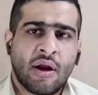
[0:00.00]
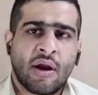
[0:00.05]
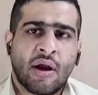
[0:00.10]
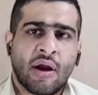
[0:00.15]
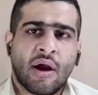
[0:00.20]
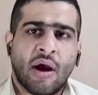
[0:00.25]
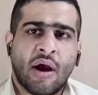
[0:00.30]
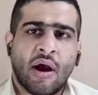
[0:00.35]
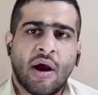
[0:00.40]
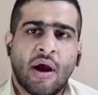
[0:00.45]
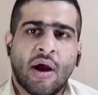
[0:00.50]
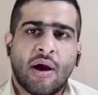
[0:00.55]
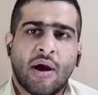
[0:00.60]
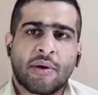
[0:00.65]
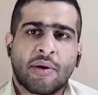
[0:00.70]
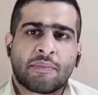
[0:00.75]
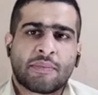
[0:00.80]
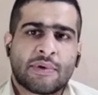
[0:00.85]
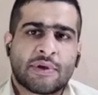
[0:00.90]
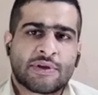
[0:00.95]

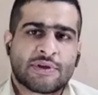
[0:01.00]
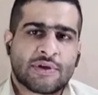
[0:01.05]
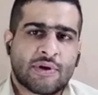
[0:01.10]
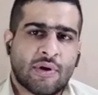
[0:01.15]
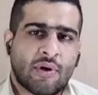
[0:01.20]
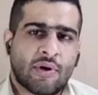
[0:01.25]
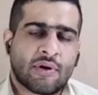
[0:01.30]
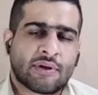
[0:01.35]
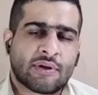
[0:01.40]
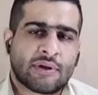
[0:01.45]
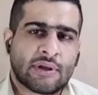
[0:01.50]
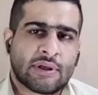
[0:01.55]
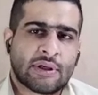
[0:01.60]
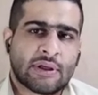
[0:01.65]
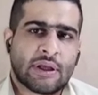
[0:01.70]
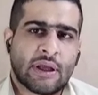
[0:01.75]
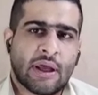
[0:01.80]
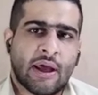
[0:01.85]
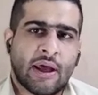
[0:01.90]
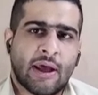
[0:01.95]
It's called
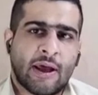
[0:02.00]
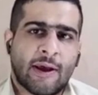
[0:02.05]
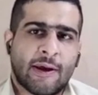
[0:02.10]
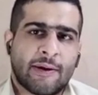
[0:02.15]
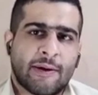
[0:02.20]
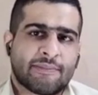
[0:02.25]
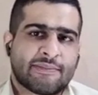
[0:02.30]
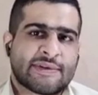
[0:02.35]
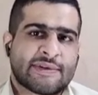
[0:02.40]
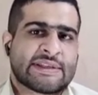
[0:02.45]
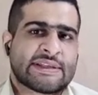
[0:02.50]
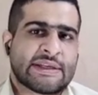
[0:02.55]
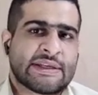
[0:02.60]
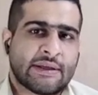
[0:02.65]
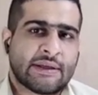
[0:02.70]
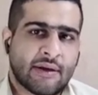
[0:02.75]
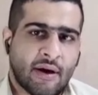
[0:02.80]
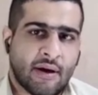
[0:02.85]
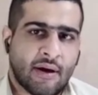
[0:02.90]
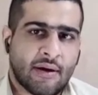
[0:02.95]

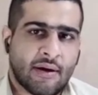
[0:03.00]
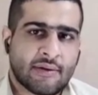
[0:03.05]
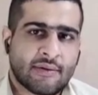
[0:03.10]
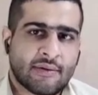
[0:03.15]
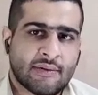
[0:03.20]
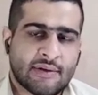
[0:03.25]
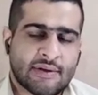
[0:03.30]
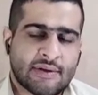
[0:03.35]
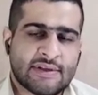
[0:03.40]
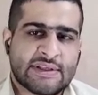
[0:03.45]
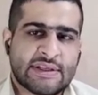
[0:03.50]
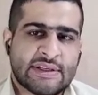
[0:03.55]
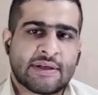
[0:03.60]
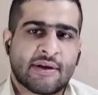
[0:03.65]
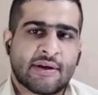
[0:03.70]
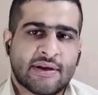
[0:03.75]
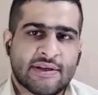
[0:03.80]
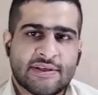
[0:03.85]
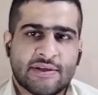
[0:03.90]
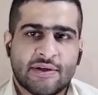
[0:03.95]
Sina, the
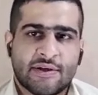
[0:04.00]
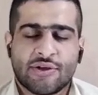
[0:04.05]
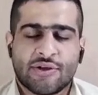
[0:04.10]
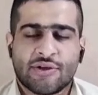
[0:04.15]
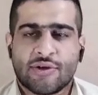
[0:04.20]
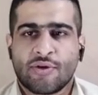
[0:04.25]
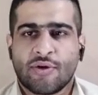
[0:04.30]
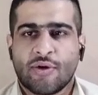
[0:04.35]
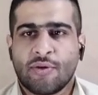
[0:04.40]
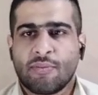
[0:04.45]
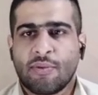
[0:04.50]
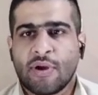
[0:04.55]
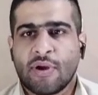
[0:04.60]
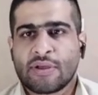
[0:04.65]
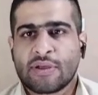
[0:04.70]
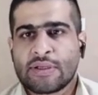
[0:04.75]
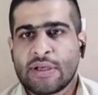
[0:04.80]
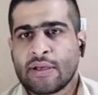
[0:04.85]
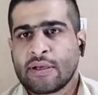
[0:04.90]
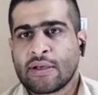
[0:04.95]
Sina surgeon
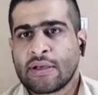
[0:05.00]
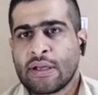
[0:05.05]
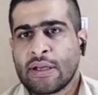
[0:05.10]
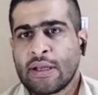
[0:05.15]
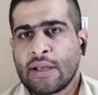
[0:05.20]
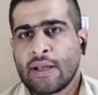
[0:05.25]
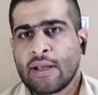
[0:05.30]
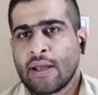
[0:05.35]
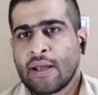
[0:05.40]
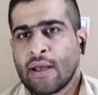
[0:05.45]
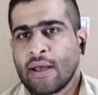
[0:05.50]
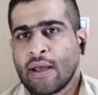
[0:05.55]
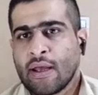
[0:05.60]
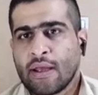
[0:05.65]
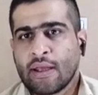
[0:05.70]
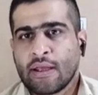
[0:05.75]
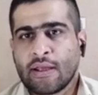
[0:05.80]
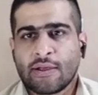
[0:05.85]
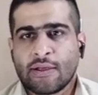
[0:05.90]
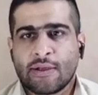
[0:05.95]
robot. And
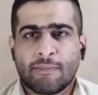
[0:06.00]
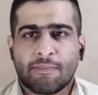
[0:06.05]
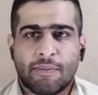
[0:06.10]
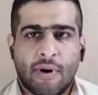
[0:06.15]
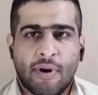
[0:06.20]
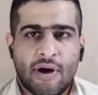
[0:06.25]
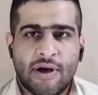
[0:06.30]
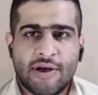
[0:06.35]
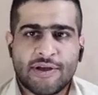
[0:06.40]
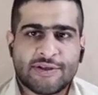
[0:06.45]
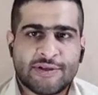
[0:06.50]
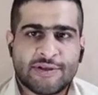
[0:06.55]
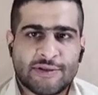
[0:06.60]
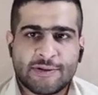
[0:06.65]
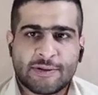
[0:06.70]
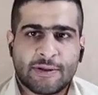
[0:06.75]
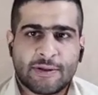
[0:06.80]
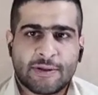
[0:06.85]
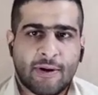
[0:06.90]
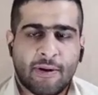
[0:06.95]
in the
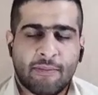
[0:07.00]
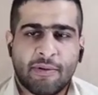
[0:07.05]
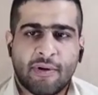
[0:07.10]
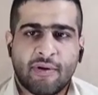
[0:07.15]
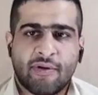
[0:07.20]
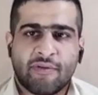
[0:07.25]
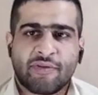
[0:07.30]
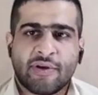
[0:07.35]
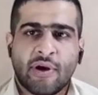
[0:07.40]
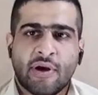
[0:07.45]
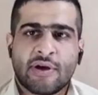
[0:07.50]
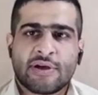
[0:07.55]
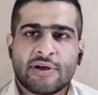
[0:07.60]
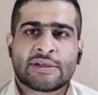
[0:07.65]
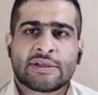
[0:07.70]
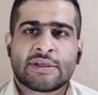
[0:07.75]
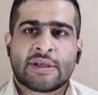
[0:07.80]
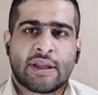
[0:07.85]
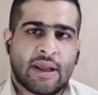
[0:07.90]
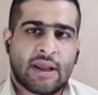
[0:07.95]
past couple of
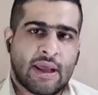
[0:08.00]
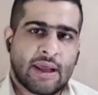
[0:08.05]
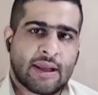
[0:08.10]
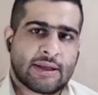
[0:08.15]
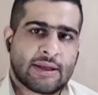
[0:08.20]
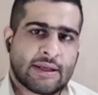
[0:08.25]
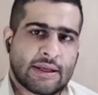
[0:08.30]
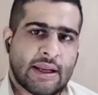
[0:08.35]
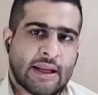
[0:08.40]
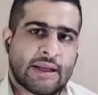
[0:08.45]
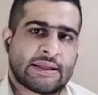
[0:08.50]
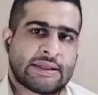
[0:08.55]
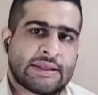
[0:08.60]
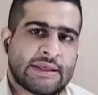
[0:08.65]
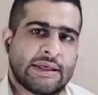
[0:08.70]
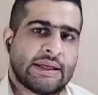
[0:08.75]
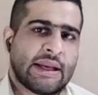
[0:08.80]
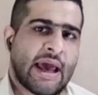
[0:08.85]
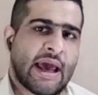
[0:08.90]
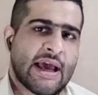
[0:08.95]
years, a
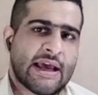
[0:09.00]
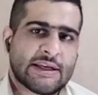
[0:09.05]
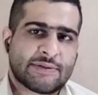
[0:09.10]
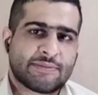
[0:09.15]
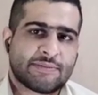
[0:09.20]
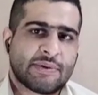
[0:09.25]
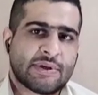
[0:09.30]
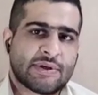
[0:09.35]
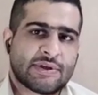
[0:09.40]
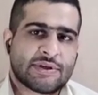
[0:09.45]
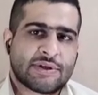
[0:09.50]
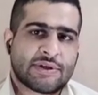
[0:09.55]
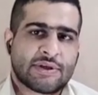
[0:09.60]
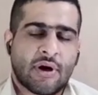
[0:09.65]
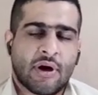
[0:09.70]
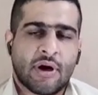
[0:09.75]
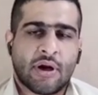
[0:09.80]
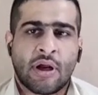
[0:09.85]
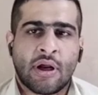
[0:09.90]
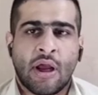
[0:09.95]
deal has been
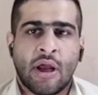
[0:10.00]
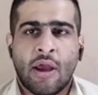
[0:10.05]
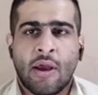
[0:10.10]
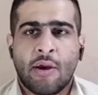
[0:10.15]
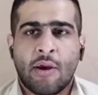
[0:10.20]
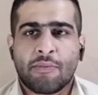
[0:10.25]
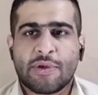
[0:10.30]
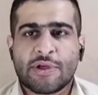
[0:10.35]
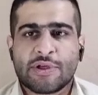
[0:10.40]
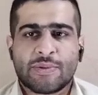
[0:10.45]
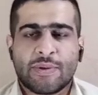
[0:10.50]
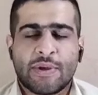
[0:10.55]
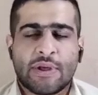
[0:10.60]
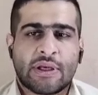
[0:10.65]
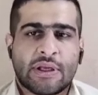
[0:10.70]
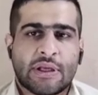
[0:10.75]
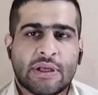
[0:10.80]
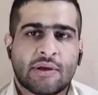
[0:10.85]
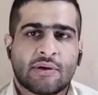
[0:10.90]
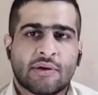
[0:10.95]
struck
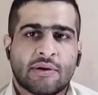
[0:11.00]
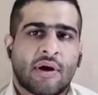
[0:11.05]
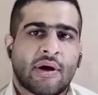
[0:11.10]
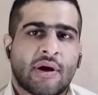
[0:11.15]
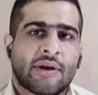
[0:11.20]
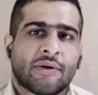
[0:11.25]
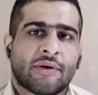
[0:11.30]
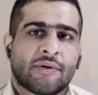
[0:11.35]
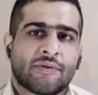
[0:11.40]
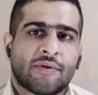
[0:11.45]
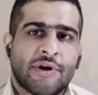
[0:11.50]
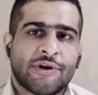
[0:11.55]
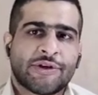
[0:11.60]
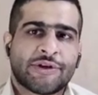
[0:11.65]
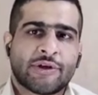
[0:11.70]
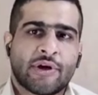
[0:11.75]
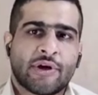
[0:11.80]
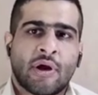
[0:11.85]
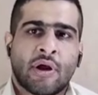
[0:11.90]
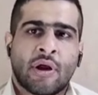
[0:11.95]
between Iran and
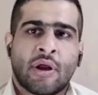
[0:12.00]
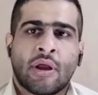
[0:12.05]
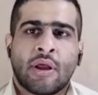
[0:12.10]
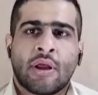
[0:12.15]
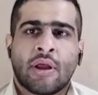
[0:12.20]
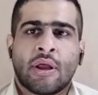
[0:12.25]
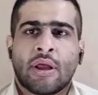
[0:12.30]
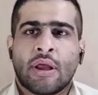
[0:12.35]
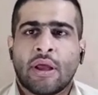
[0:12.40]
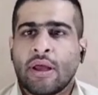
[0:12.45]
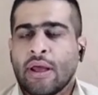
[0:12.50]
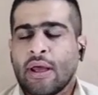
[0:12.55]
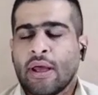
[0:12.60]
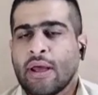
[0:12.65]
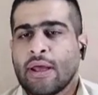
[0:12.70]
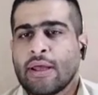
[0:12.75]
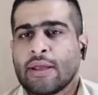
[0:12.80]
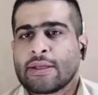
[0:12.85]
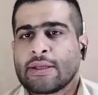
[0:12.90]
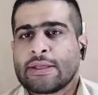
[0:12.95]
Russia.
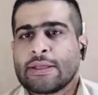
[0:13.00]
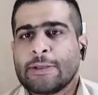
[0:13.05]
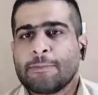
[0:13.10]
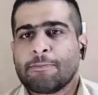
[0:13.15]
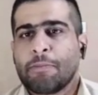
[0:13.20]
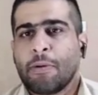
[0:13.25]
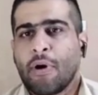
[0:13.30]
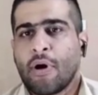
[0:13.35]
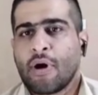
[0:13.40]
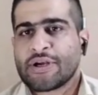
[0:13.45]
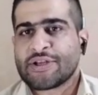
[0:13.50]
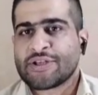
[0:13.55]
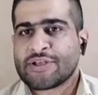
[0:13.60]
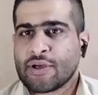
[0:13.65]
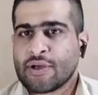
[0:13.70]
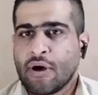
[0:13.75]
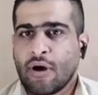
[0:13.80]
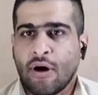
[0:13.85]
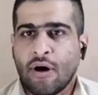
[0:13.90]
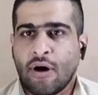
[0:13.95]
The parts
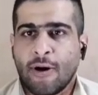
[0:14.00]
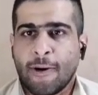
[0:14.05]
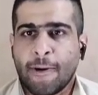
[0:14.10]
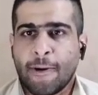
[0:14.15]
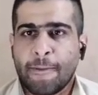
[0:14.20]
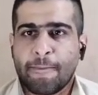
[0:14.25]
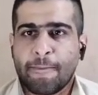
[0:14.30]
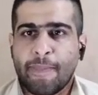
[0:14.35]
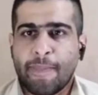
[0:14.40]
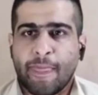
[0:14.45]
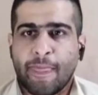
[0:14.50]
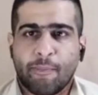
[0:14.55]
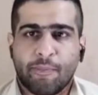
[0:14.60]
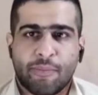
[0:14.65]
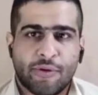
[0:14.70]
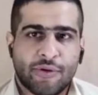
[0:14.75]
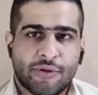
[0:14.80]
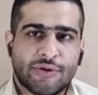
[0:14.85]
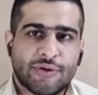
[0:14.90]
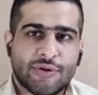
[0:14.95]
are
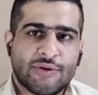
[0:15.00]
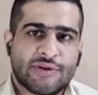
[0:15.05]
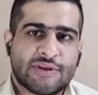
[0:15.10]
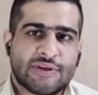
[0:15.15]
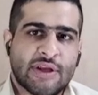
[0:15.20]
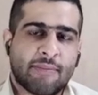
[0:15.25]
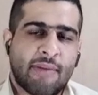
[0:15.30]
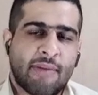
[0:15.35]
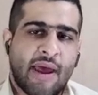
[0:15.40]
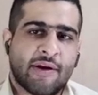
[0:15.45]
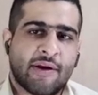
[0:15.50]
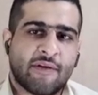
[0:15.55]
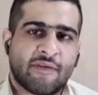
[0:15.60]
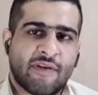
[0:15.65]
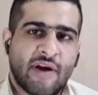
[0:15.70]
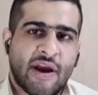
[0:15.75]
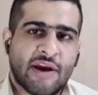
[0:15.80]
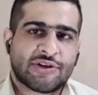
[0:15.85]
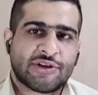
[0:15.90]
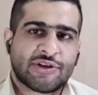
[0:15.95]
produced and
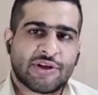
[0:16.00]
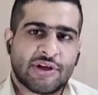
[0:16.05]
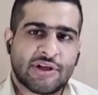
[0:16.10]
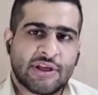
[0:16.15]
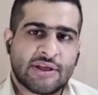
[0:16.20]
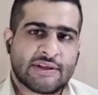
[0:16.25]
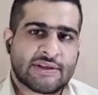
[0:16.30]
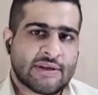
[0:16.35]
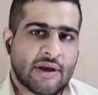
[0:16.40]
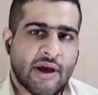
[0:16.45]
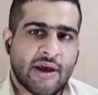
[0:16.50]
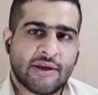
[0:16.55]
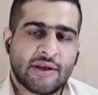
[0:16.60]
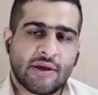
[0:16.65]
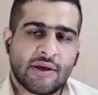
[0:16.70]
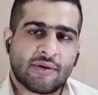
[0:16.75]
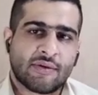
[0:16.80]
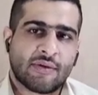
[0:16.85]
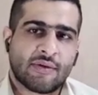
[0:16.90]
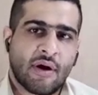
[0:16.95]
manufactured inside
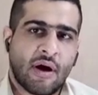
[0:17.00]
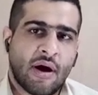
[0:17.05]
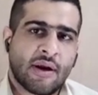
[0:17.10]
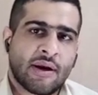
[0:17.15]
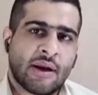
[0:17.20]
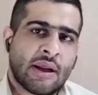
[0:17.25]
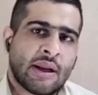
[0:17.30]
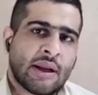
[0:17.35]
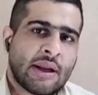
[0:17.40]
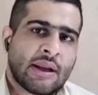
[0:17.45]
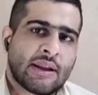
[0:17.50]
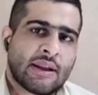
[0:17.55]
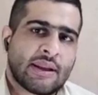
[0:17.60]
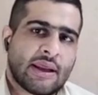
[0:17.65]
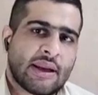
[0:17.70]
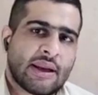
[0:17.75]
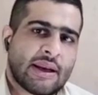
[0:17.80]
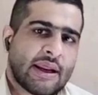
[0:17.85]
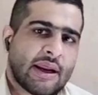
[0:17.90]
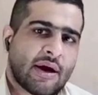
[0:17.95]
Iran,
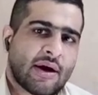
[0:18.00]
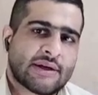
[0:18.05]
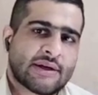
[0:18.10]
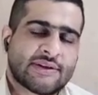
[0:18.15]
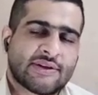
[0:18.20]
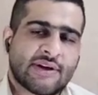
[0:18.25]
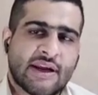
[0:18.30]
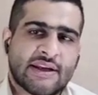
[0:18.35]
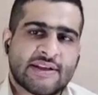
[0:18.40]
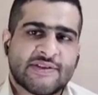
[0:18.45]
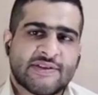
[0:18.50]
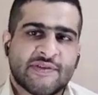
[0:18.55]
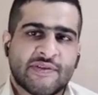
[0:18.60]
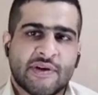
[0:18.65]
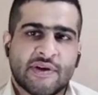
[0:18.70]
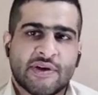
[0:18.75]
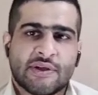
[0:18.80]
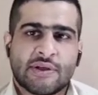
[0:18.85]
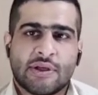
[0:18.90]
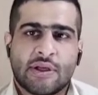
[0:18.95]
then they are
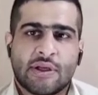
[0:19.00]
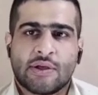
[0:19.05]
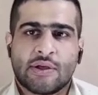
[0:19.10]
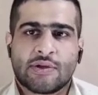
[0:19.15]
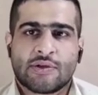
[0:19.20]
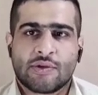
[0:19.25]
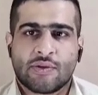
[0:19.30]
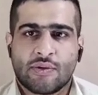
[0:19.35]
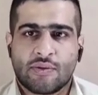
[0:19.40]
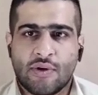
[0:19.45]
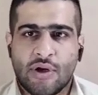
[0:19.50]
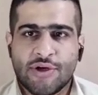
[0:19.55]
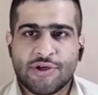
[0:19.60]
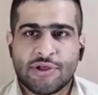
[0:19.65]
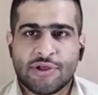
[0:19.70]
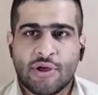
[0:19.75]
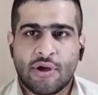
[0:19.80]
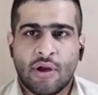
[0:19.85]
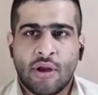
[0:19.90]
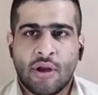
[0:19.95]
transferred into
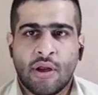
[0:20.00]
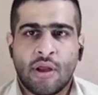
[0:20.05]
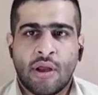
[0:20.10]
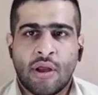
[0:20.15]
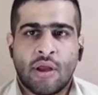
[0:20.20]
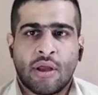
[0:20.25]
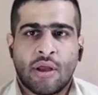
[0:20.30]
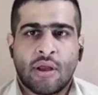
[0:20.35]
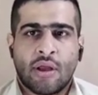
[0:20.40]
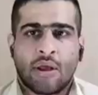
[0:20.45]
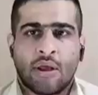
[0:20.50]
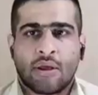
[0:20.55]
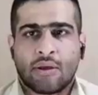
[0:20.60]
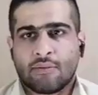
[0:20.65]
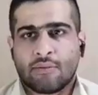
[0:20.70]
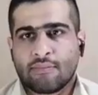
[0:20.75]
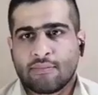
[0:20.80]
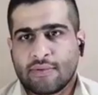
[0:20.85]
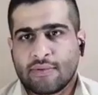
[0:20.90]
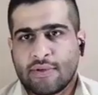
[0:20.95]
Russia.
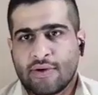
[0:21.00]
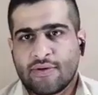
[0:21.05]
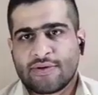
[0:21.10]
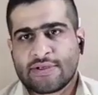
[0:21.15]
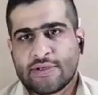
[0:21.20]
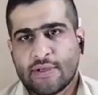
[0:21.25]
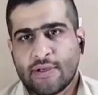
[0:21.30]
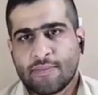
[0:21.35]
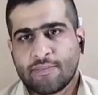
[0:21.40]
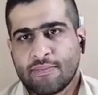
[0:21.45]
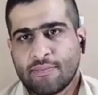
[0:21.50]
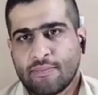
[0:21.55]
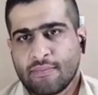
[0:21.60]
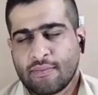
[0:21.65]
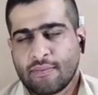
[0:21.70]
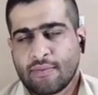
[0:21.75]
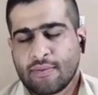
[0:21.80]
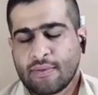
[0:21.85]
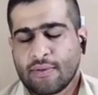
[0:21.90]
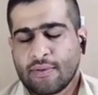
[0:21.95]
There's a
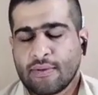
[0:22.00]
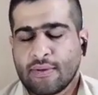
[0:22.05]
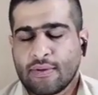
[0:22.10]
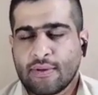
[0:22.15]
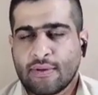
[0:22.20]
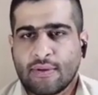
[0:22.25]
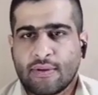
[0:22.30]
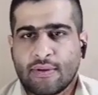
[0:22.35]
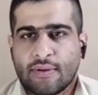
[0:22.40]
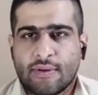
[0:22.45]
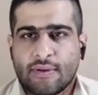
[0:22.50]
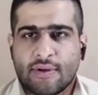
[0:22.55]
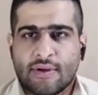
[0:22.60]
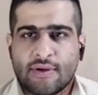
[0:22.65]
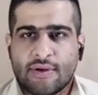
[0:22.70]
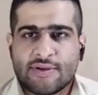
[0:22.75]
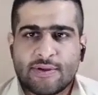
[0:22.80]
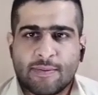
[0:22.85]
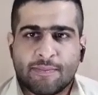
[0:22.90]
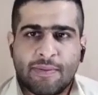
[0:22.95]

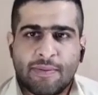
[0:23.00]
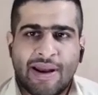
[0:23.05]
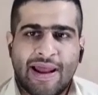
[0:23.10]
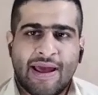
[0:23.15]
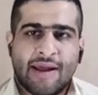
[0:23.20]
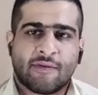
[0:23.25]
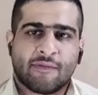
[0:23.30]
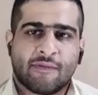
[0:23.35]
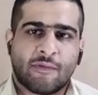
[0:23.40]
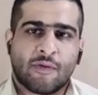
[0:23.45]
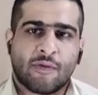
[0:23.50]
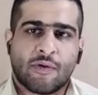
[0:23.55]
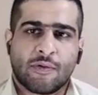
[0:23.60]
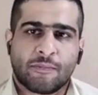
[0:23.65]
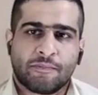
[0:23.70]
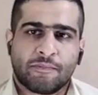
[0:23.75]
there's a plan for